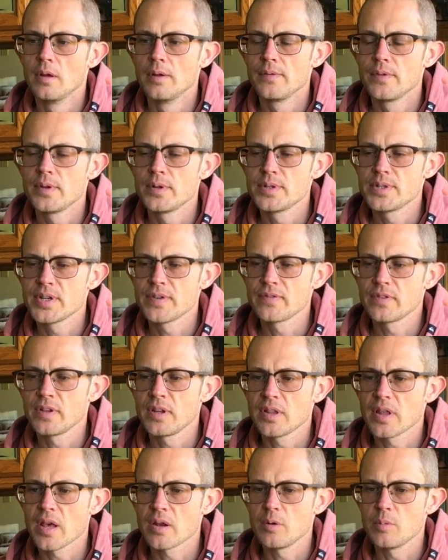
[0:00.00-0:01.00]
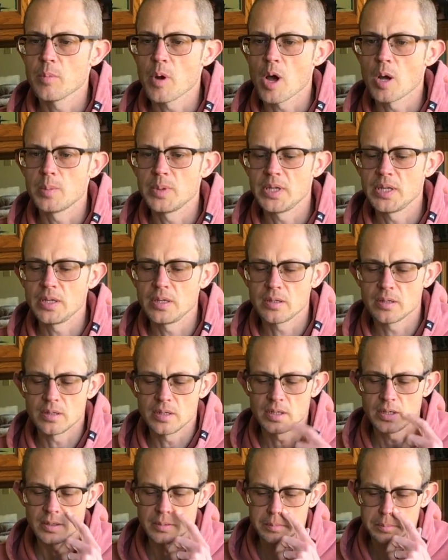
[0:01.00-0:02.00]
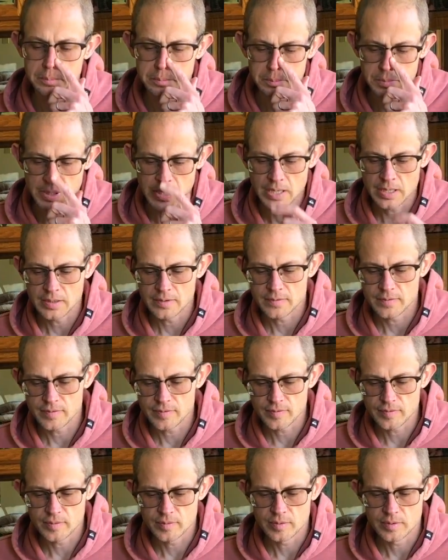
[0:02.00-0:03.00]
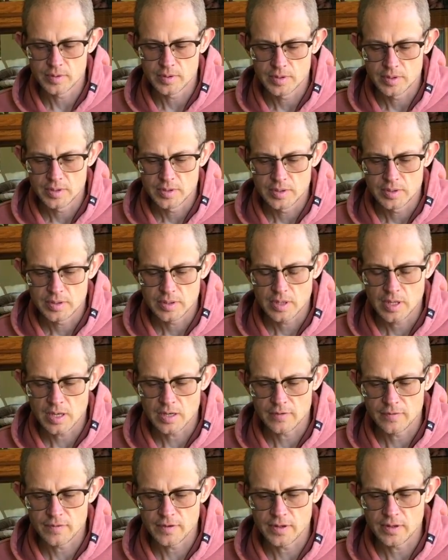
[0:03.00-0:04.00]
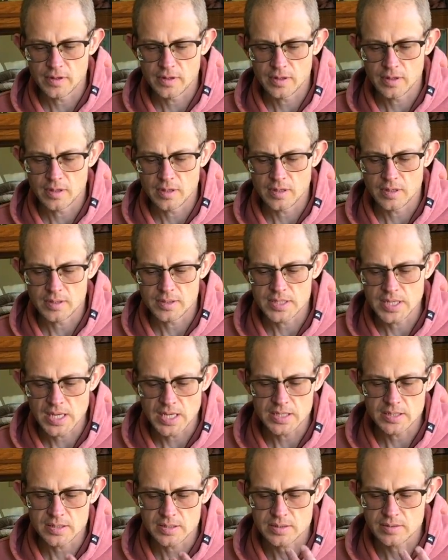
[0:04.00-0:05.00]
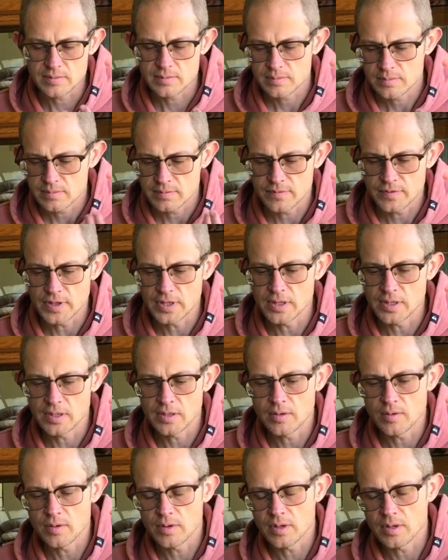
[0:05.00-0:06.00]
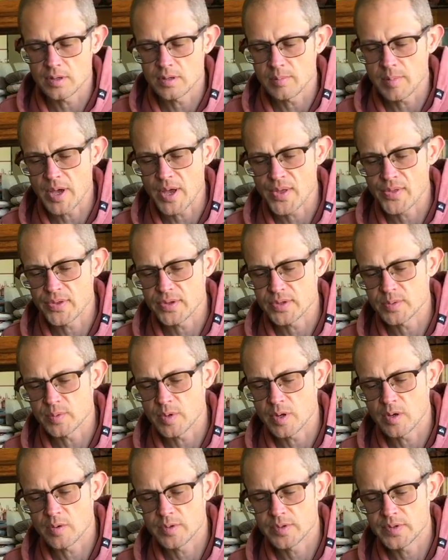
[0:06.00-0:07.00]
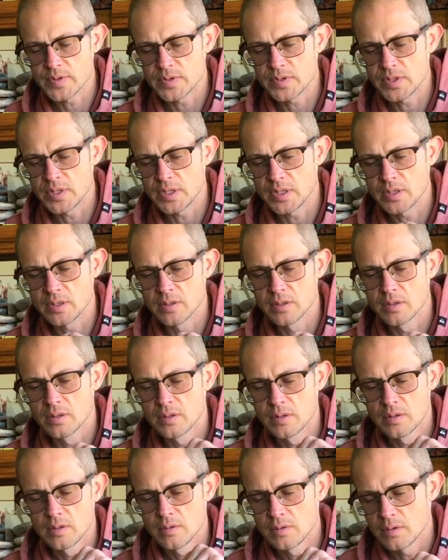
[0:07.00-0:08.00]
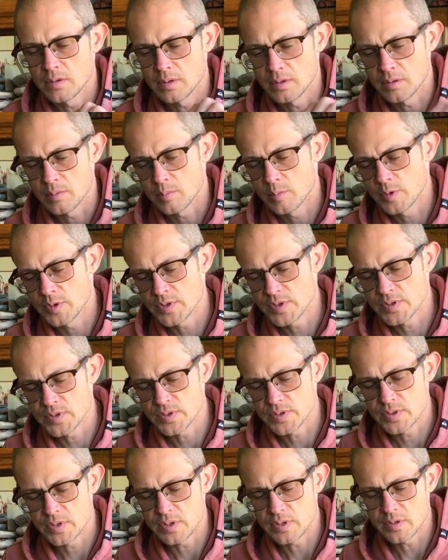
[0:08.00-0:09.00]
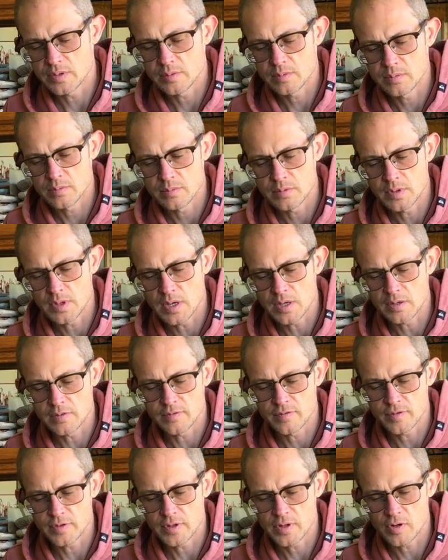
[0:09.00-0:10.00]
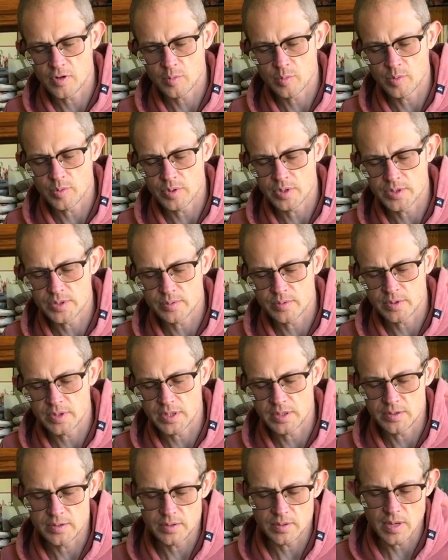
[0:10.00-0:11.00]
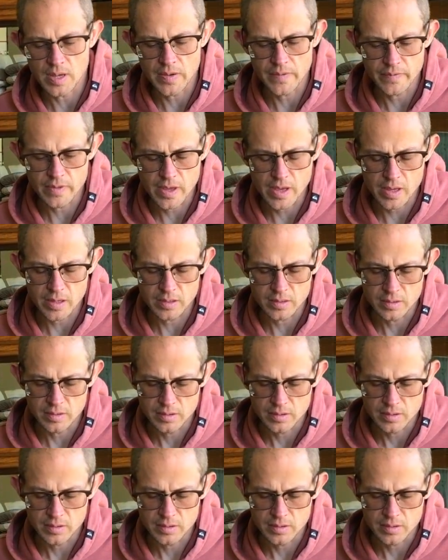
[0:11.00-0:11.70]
There's definitely that umami kind of feeling, taste feeling going on in the mouth as well with this tea, which is, you know, a lot of pu'ers really do have that.